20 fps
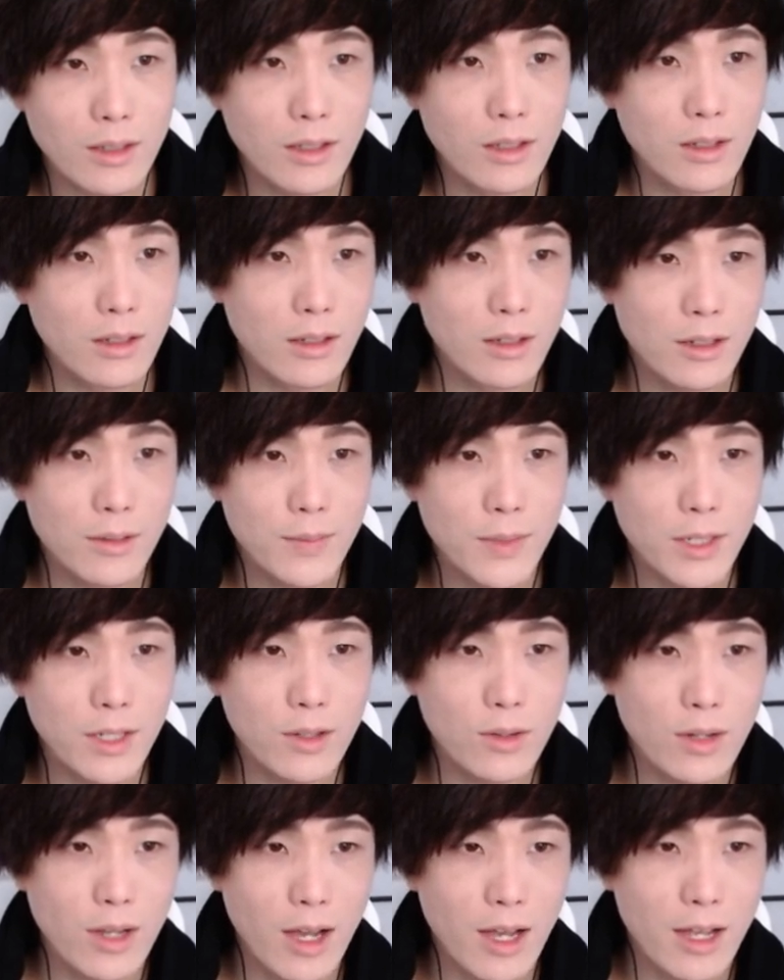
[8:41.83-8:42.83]
Um,
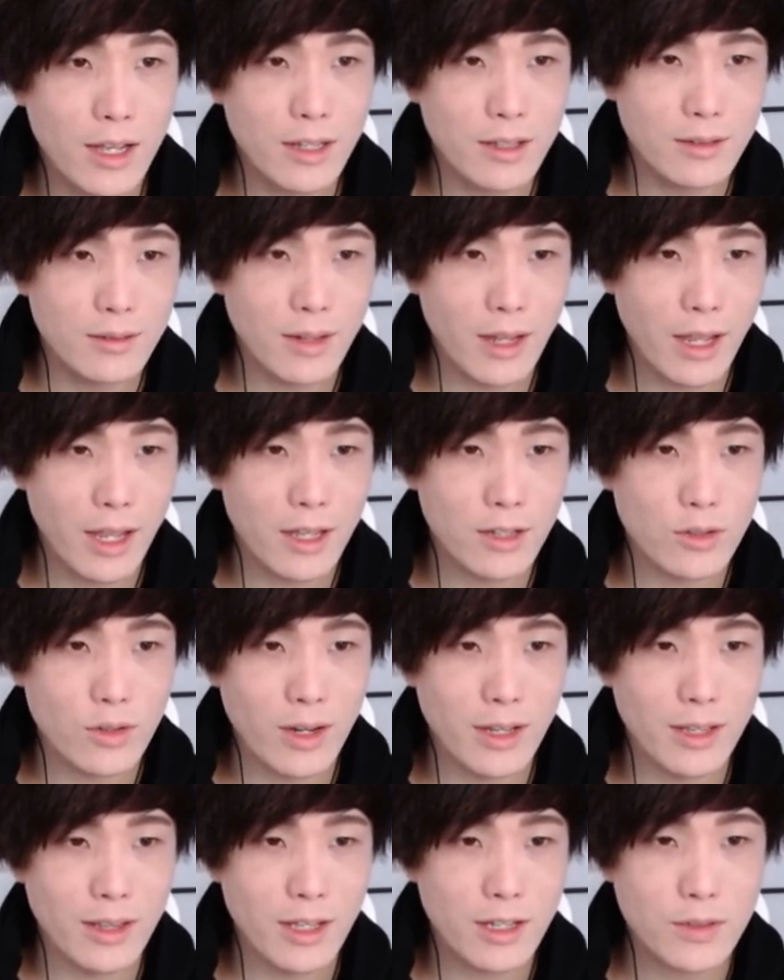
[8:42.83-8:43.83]
new guy and
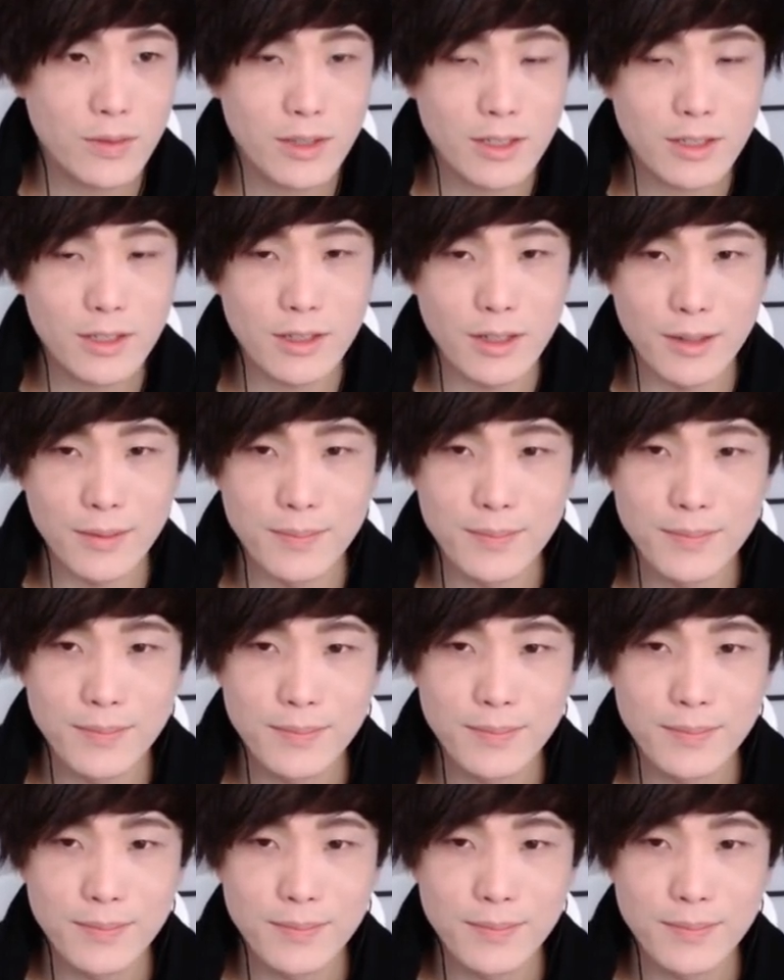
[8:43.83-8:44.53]
Andre, thanks for the sub.